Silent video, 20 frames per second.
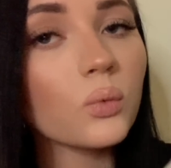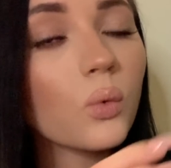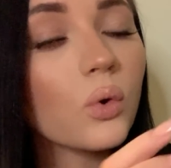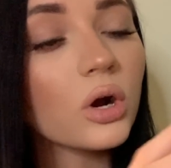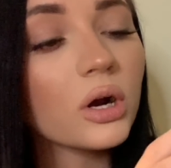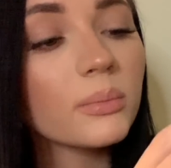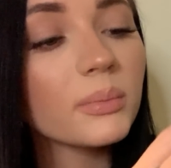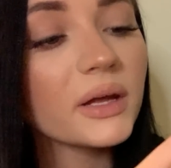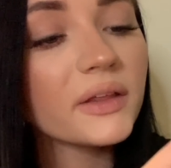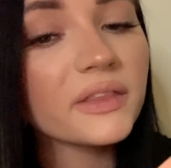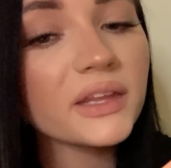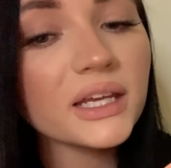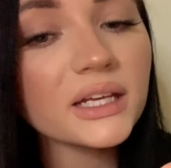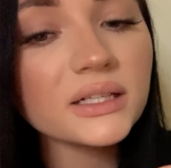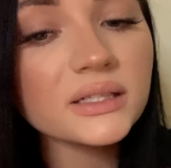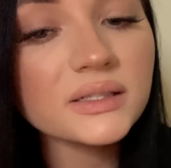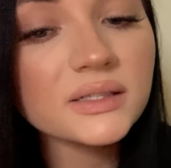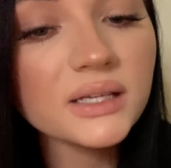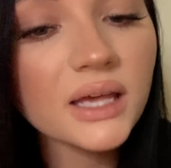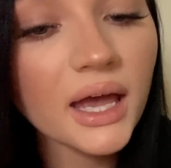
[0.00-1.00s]
warm on the
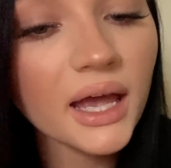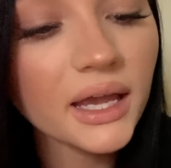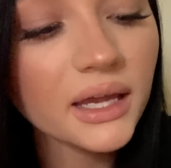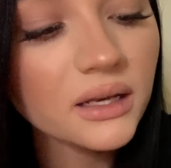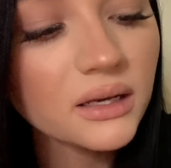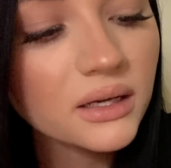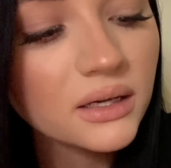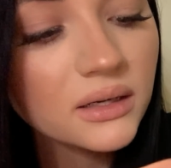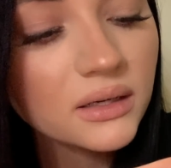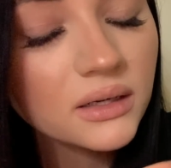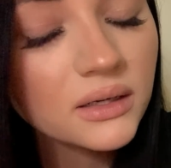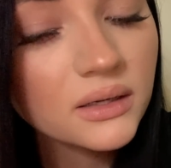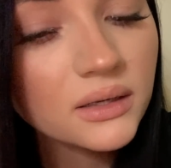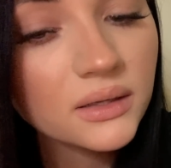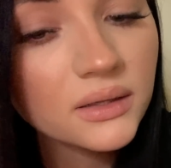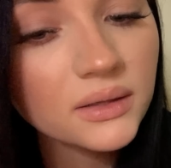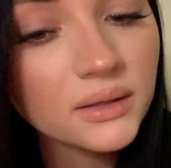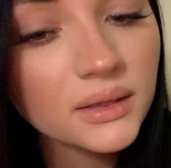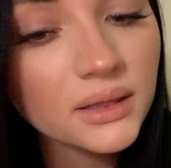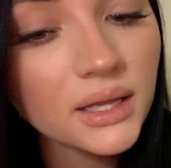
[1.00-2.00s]
inside.
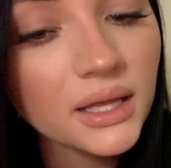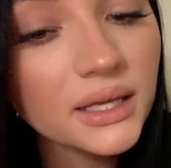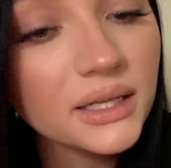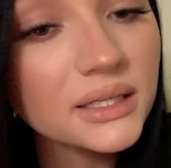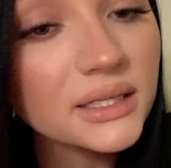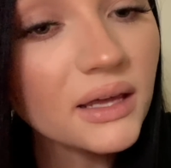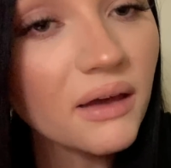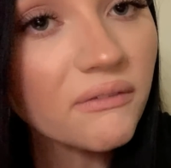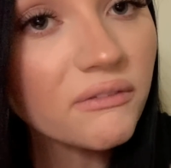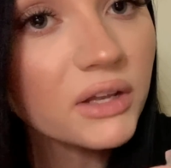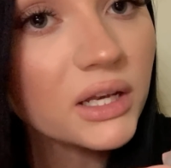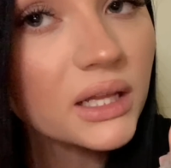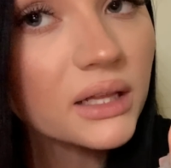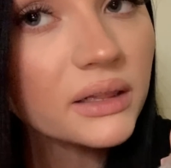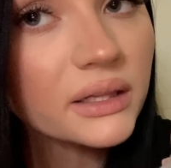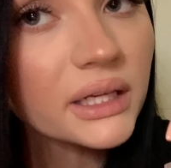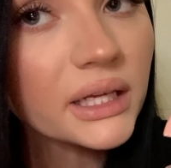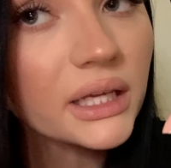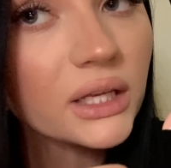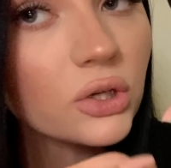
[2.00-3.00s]

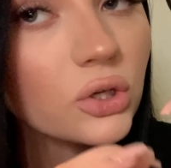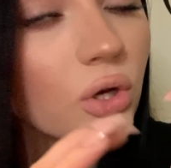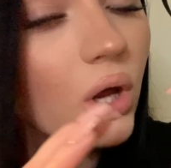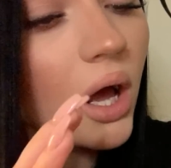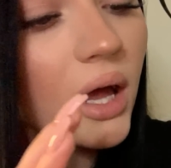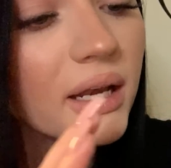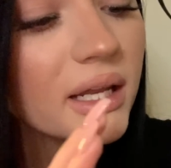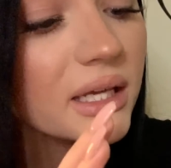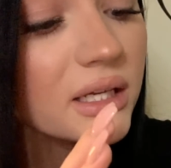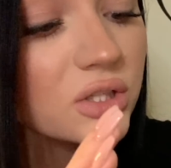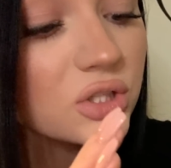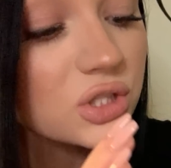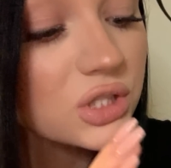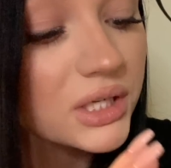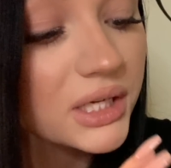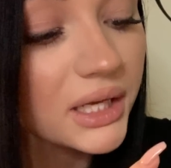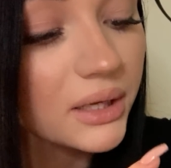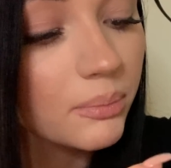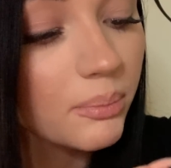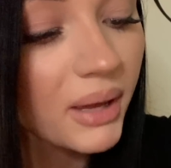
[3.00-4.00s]
Definitely not
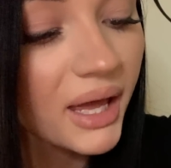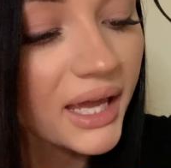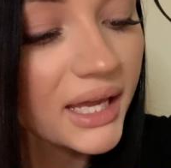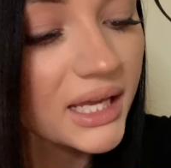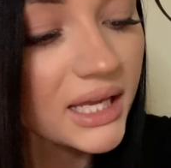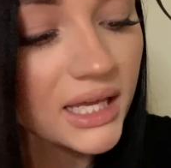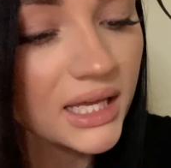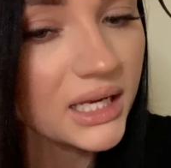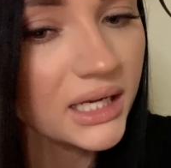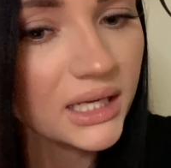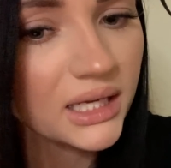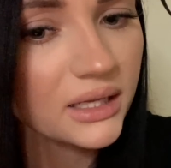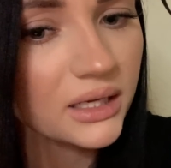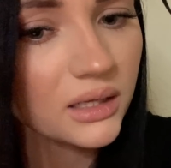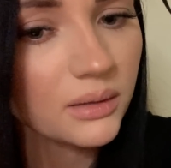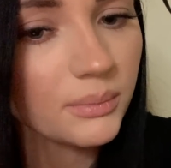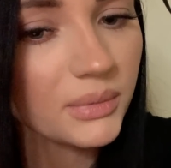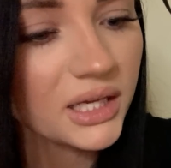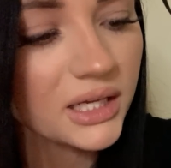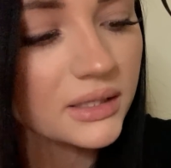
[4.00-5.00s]
itchy by any
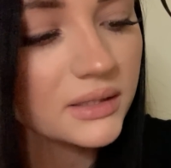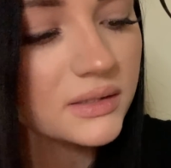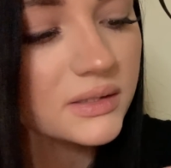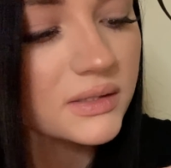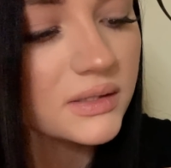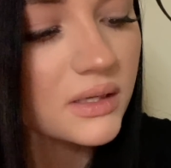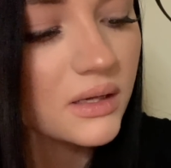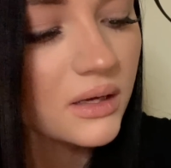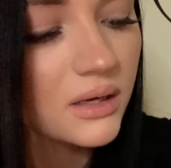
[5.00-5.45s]
means.